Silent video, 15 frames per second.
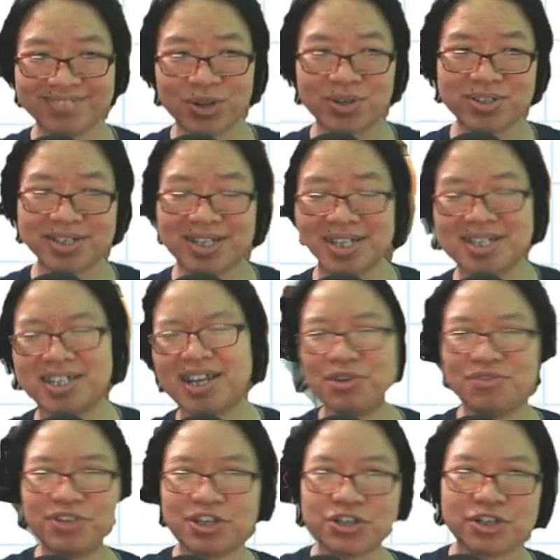Because this
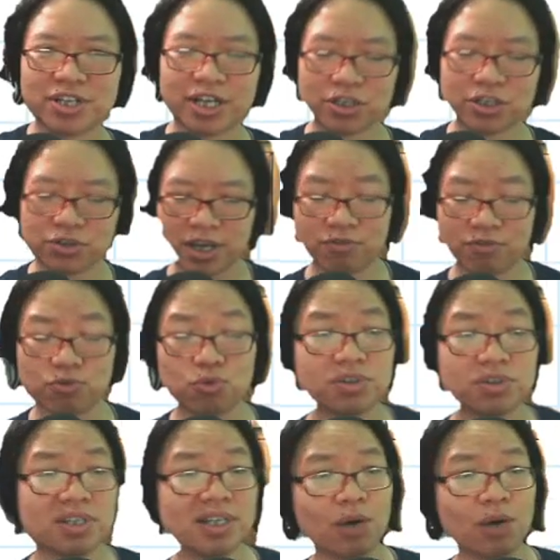derivation actually have roots
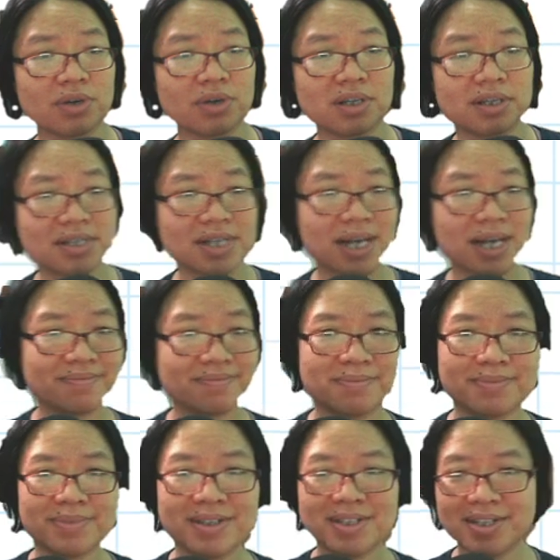in calculus. Lah.
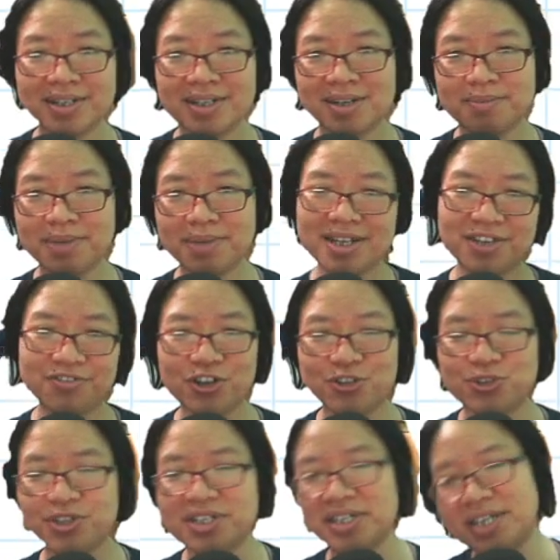But if not,
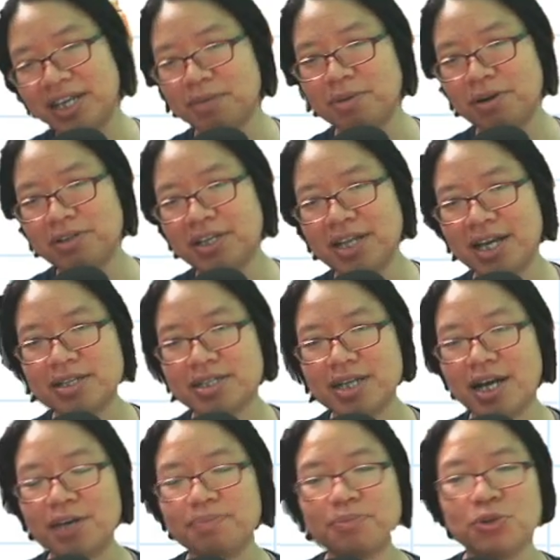you just think about it as
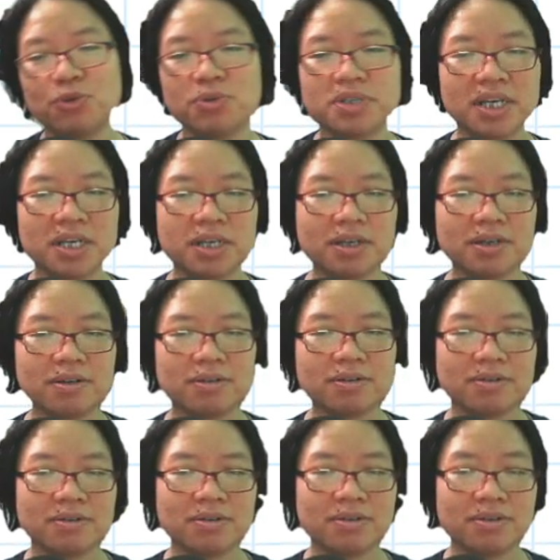I'm using
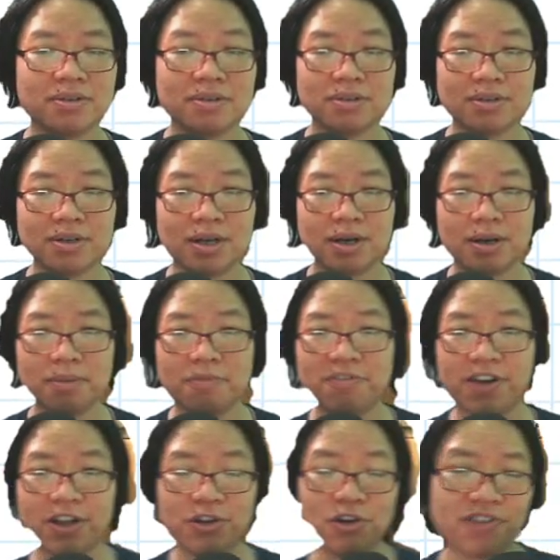a
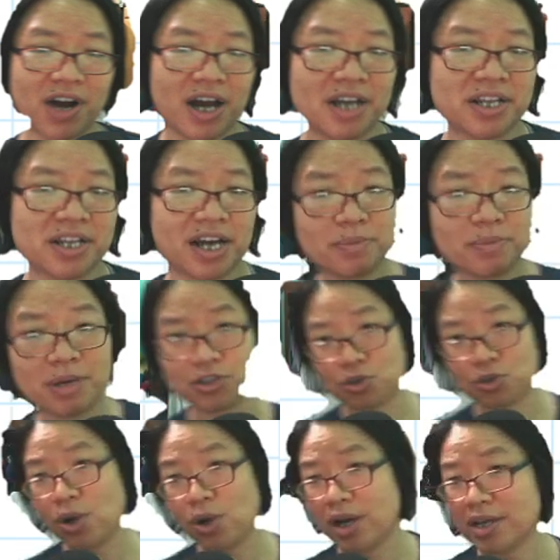value of i that I measured
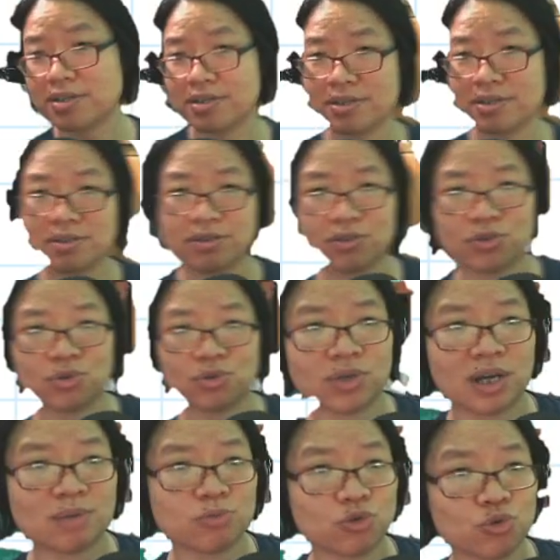twice, so
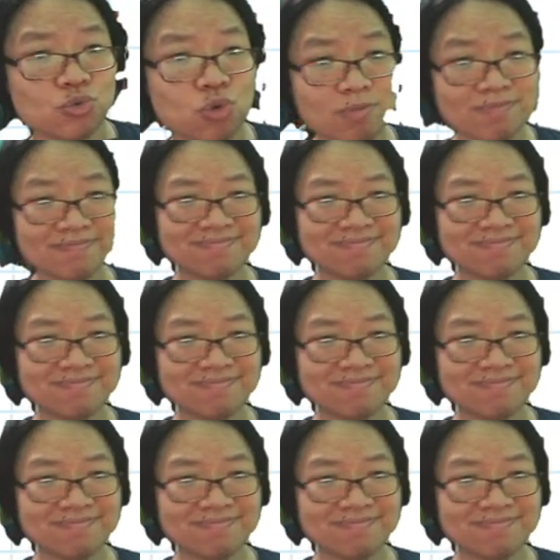times 2.